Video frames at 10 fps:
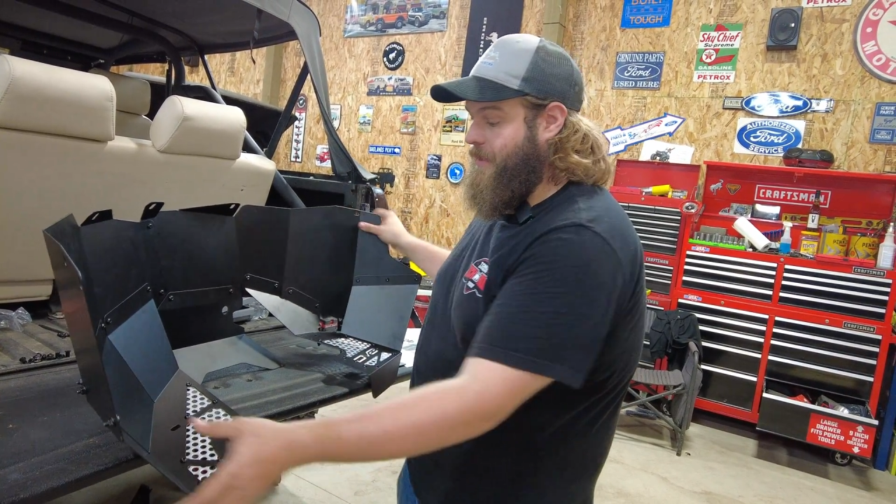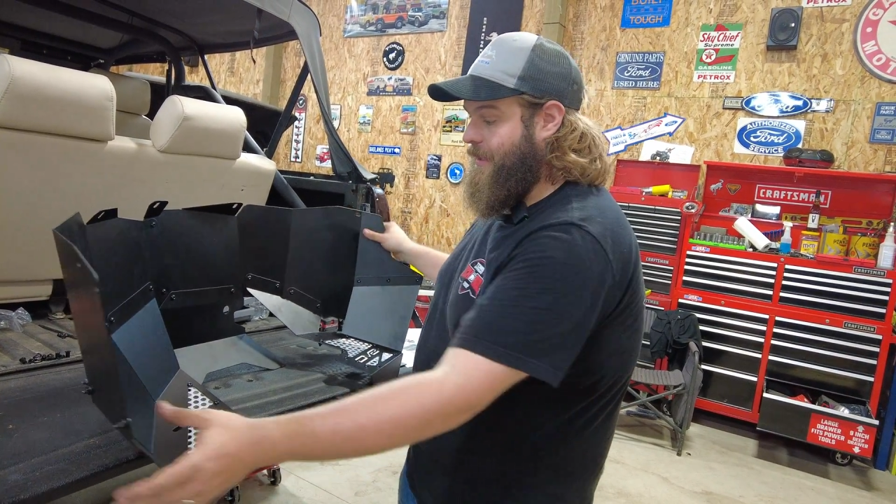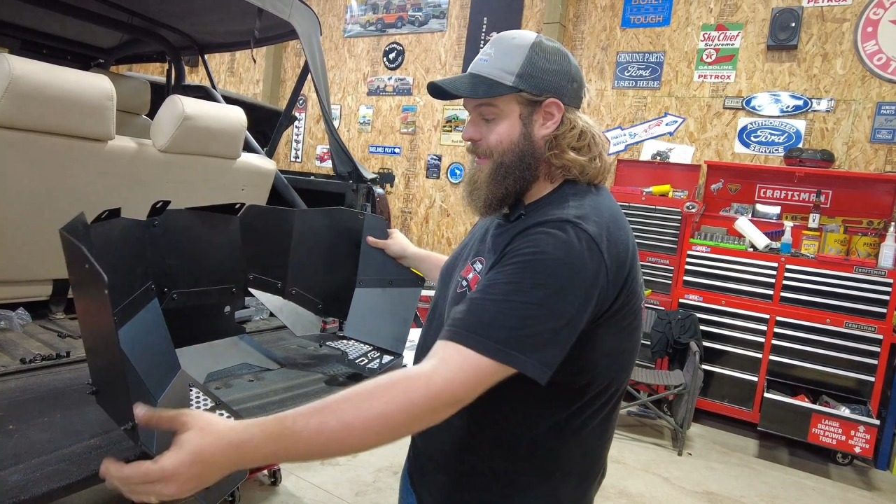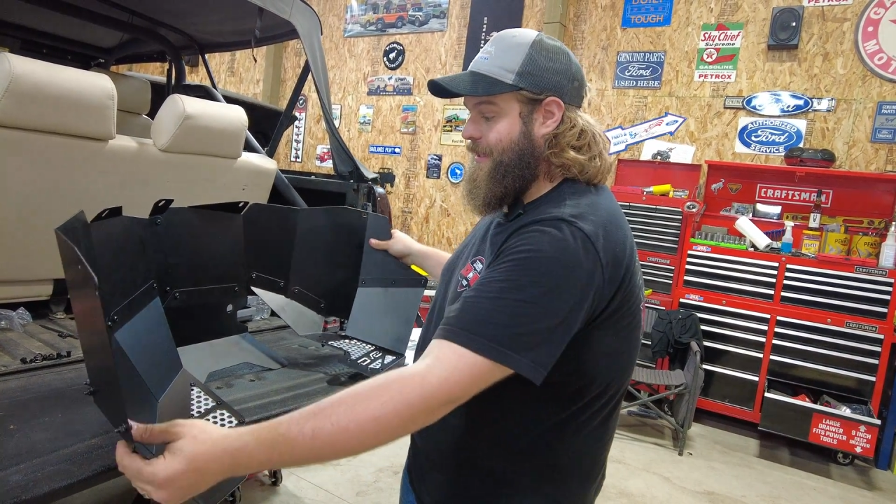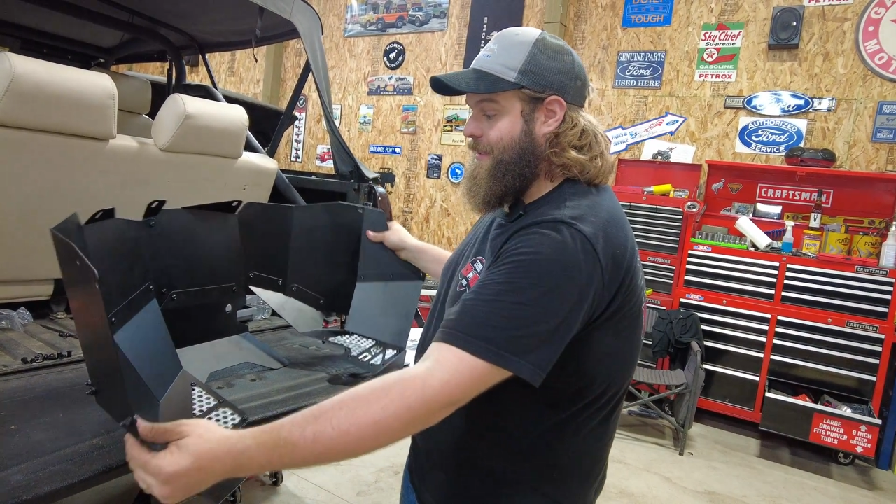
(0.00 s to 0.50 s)

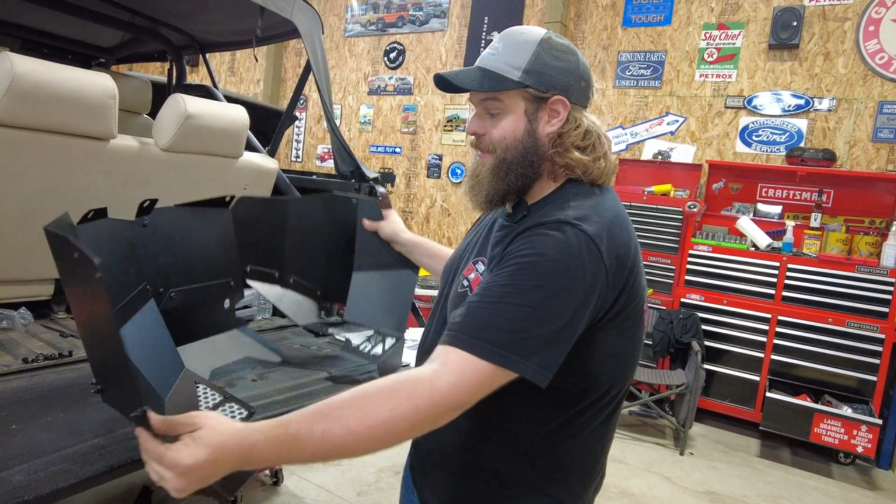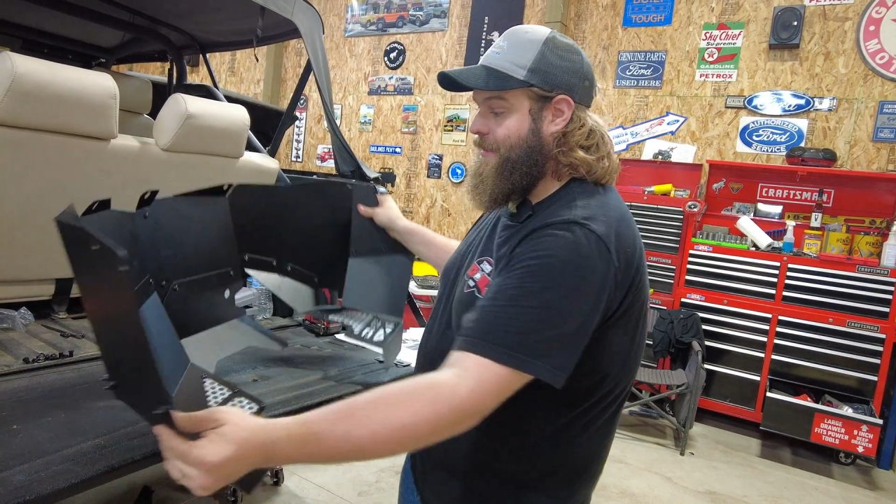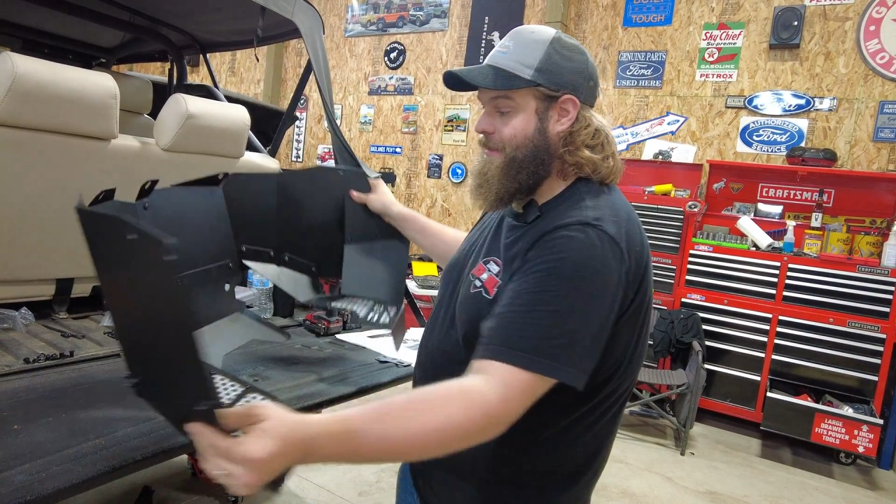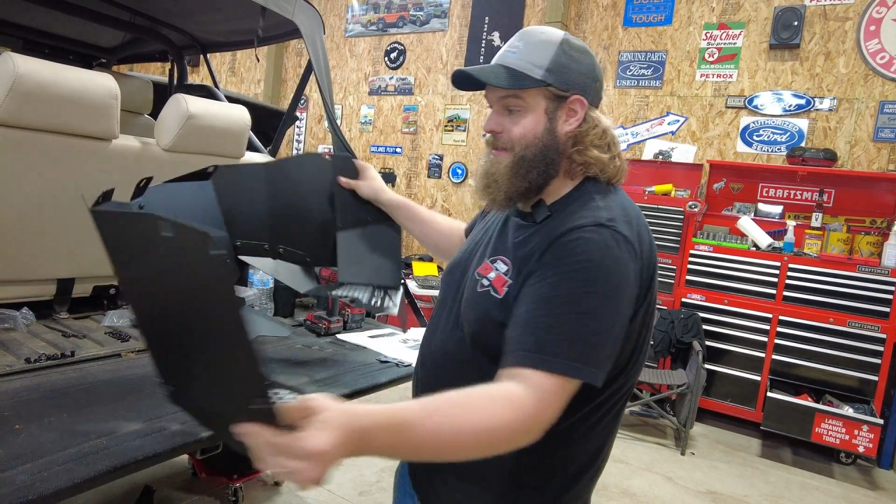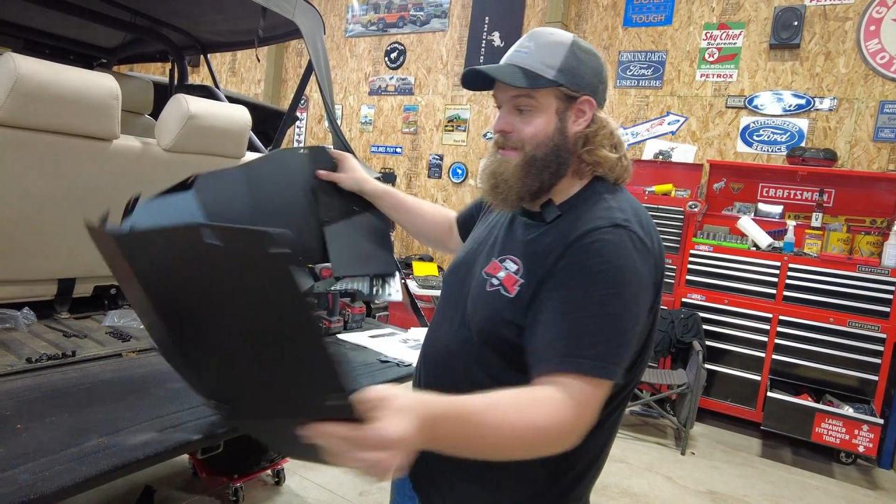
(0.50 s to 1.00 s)

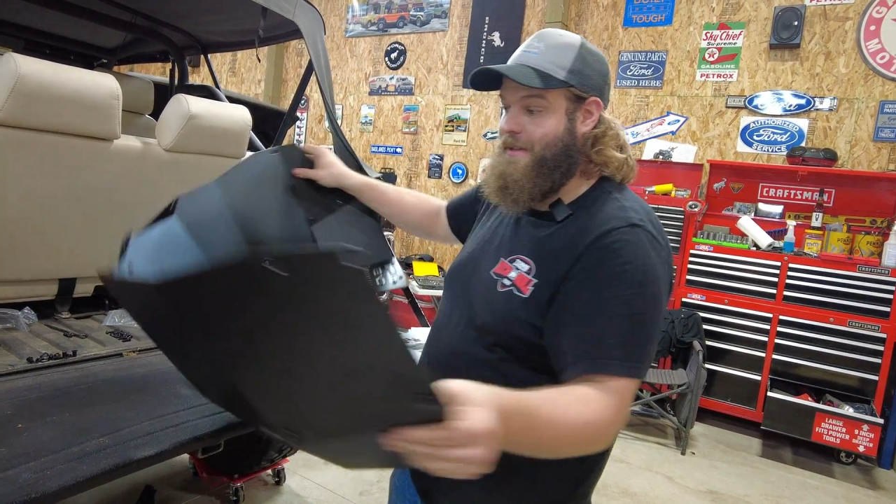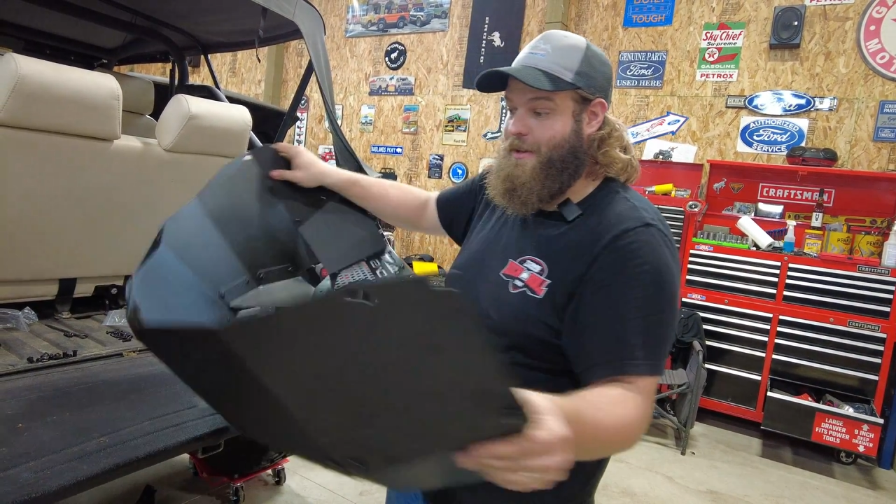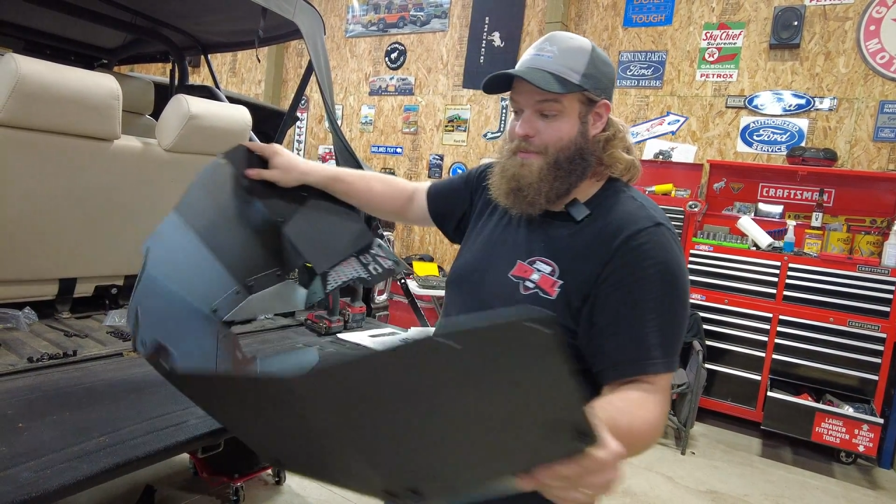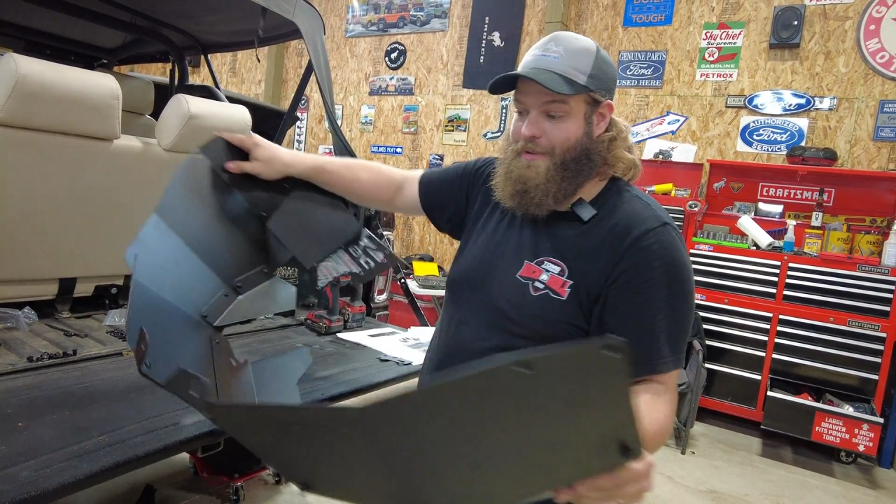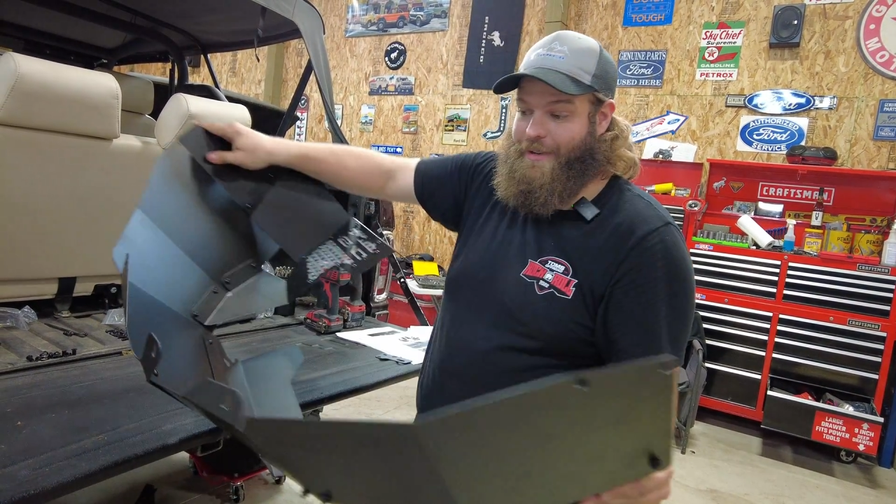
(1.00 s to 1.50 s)
Again, these
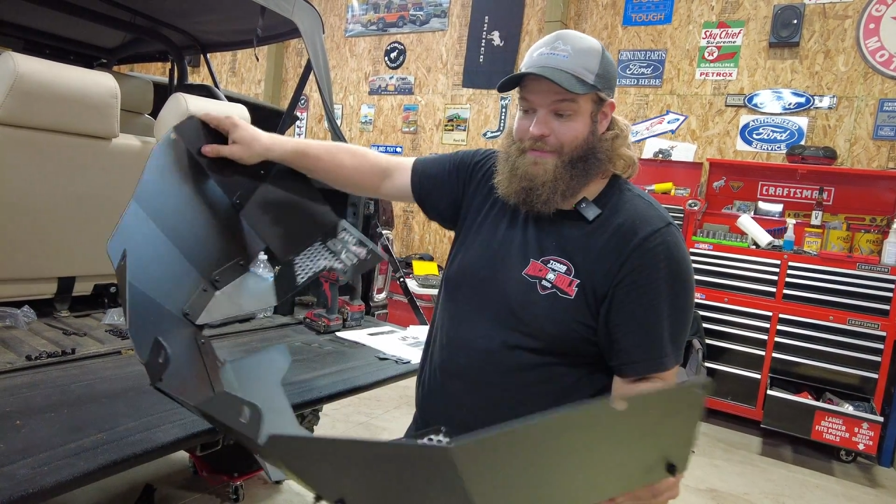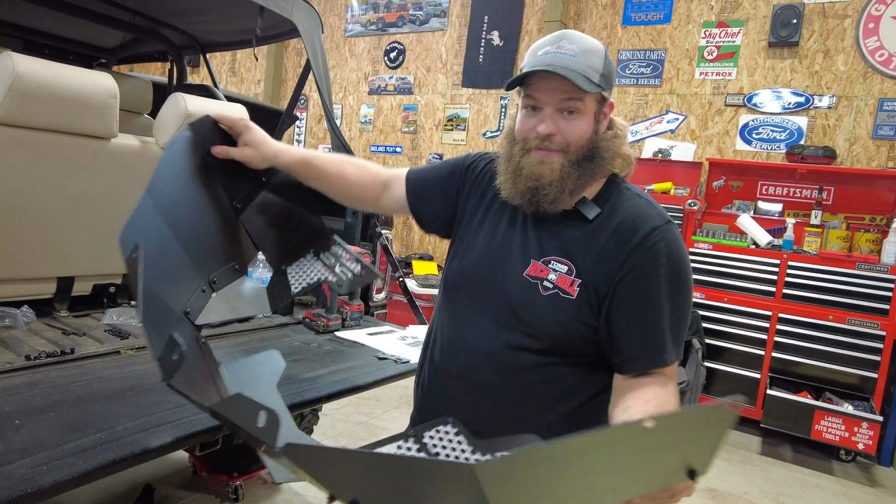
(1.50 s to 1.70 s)
are pretty